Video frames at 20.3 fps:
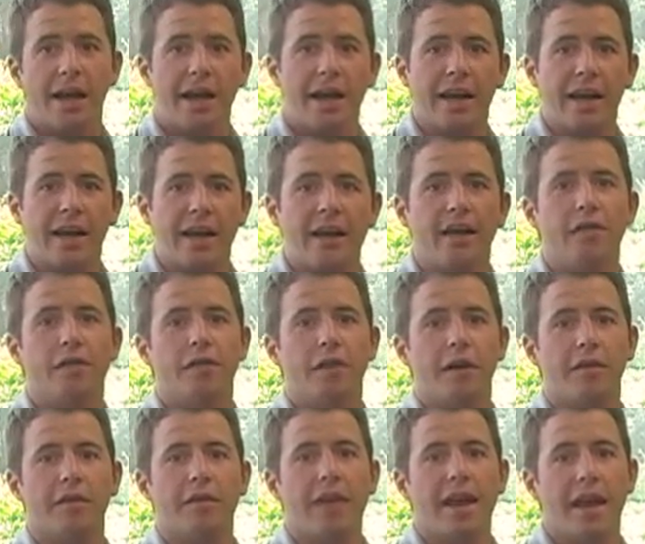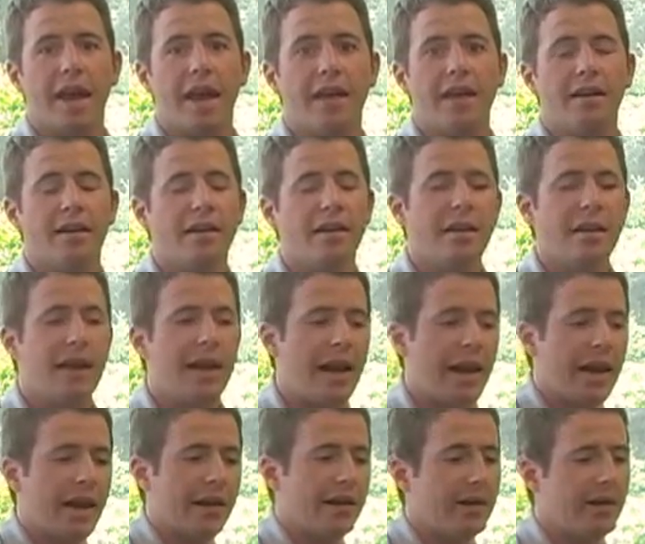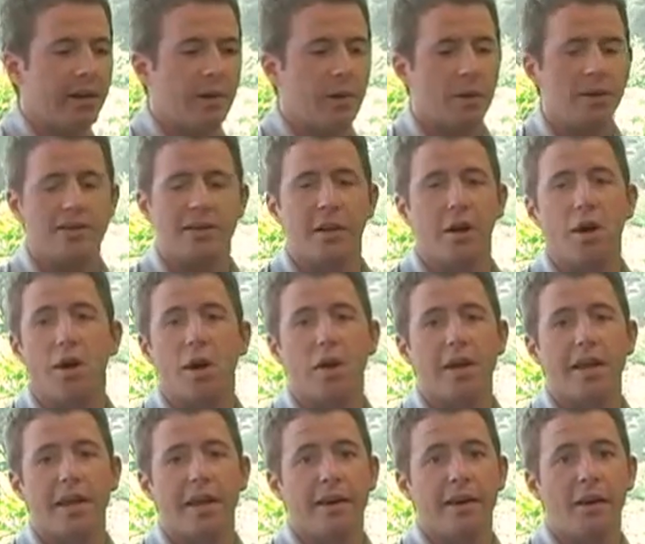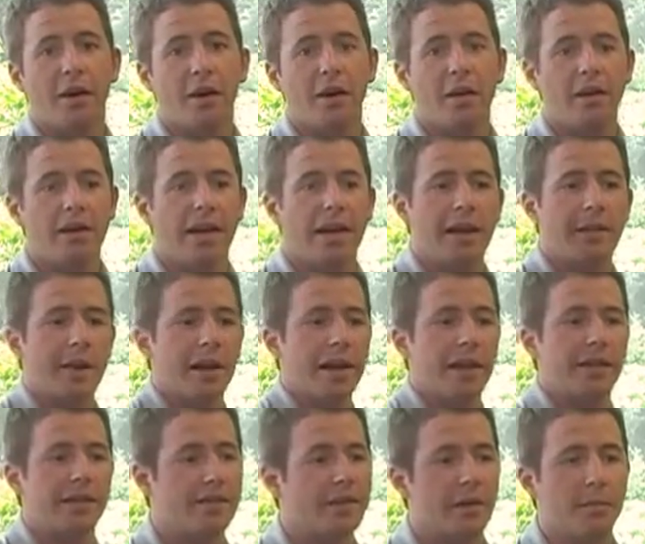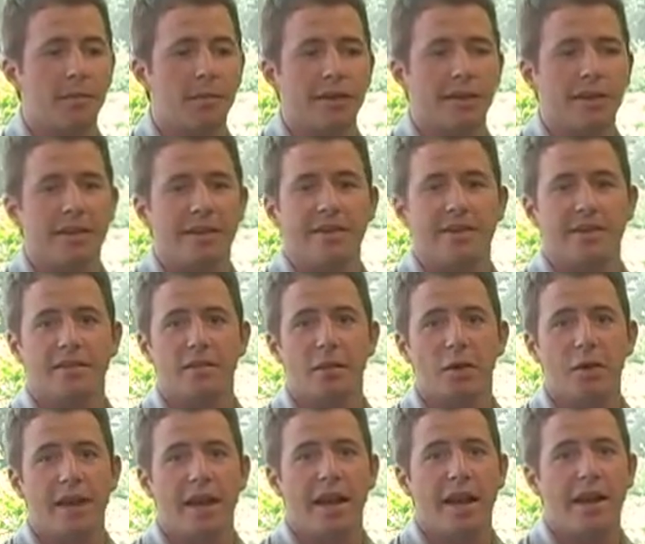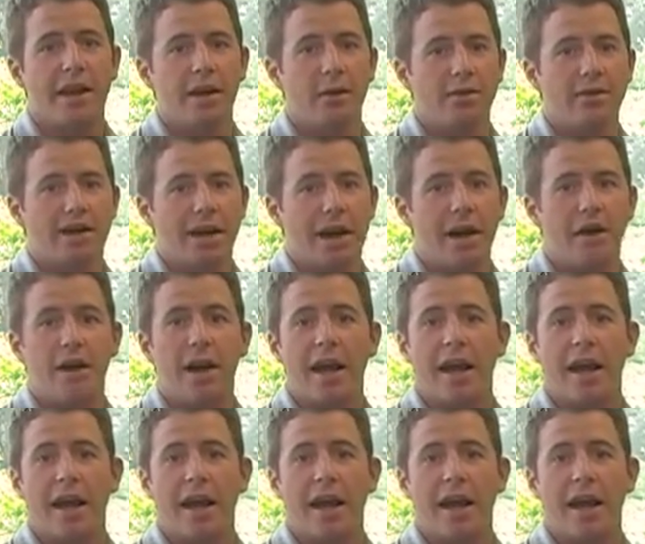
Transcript: I got hit in front of the net, and it wasn't a hard hit at all, and it completely dislocated and it was out.